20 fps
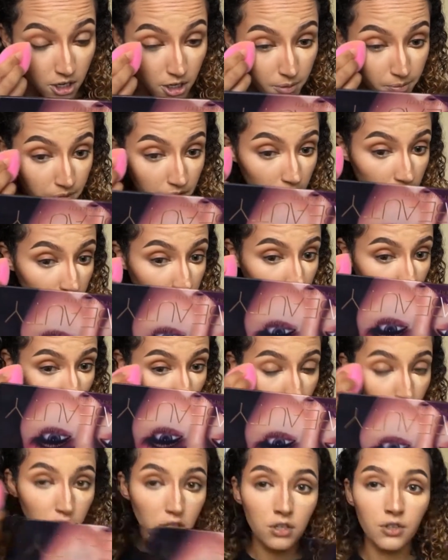I'd be like,
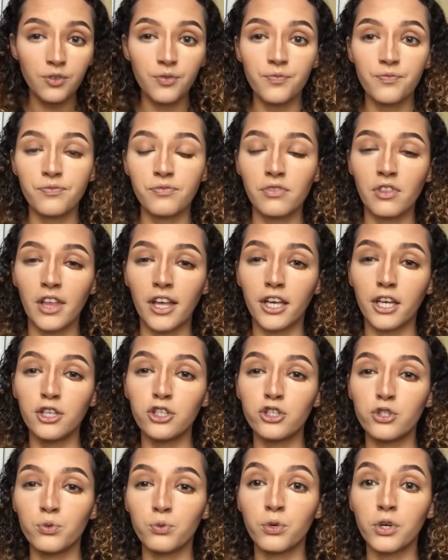no. Like, I
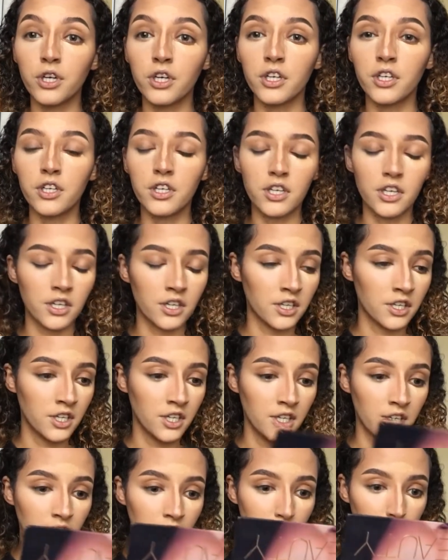used to work,
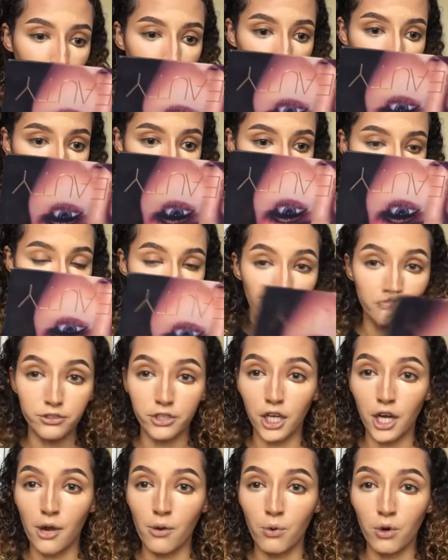but then
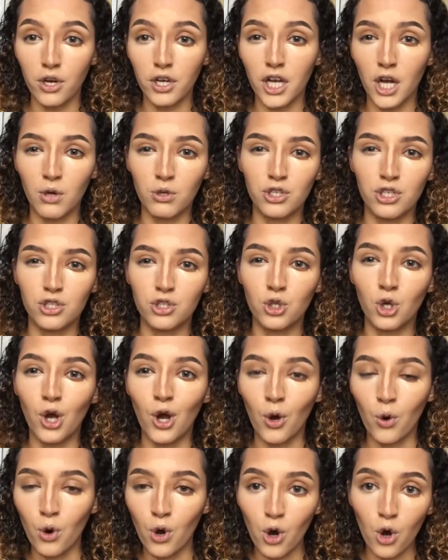after I work, I would just
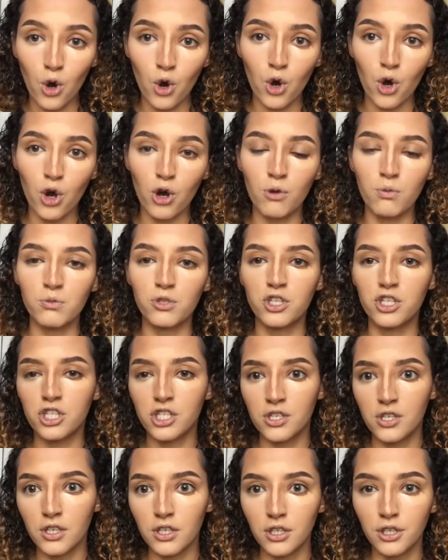go home,
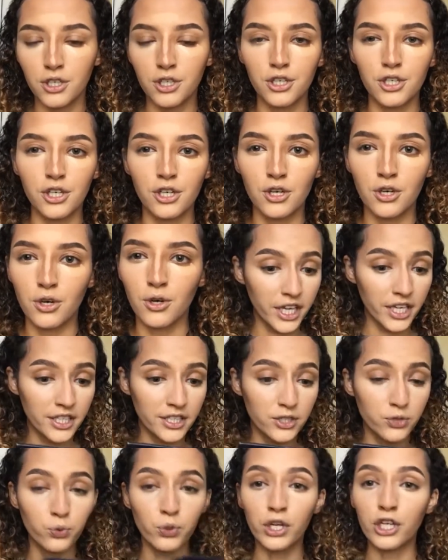chill, you know.
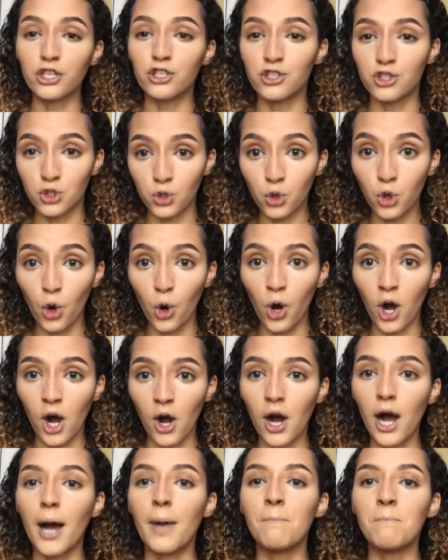Days when I used to go
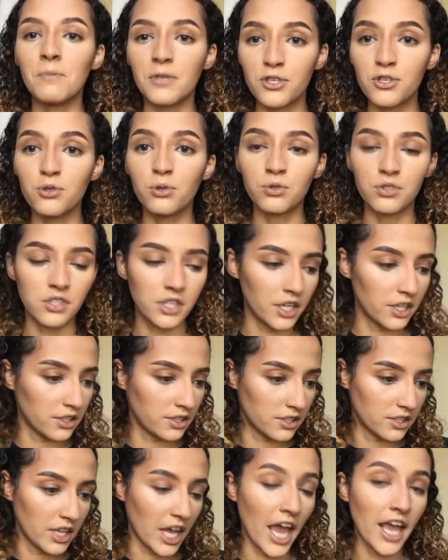out, I miss those days.
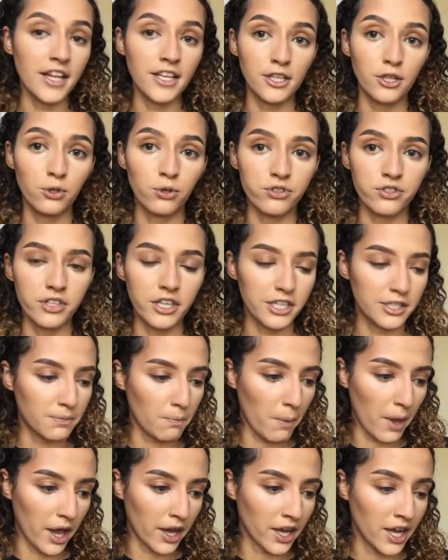I need those days
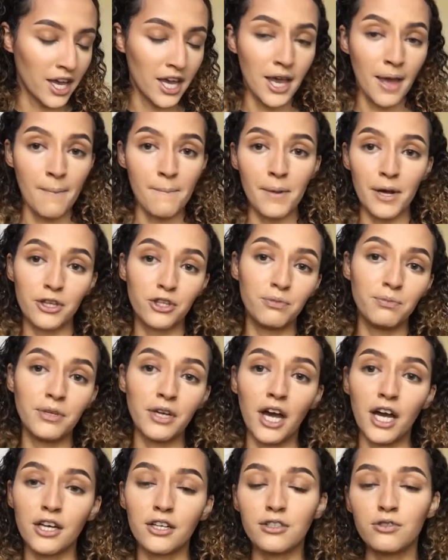back. But to
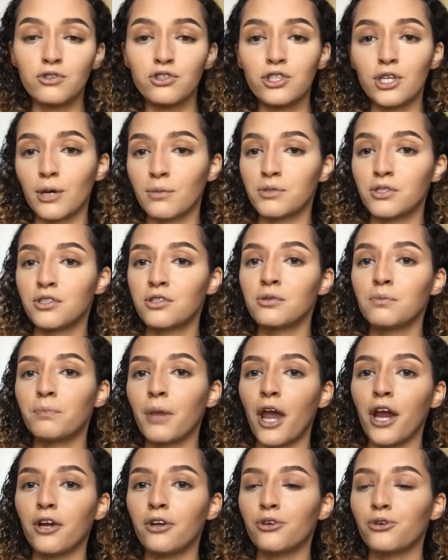be honest with you, I'm still
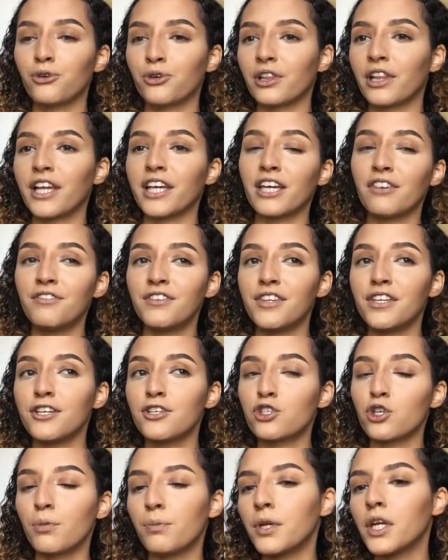paranoid. Like, everything
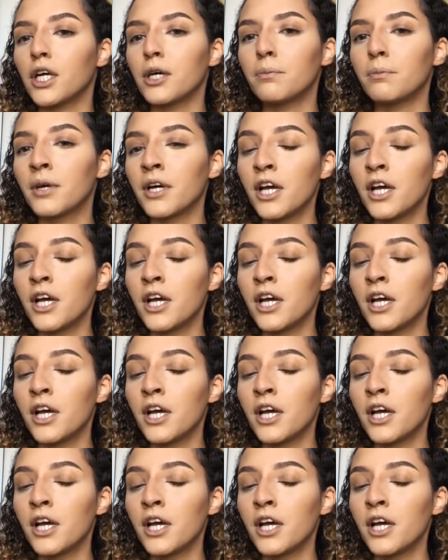is opening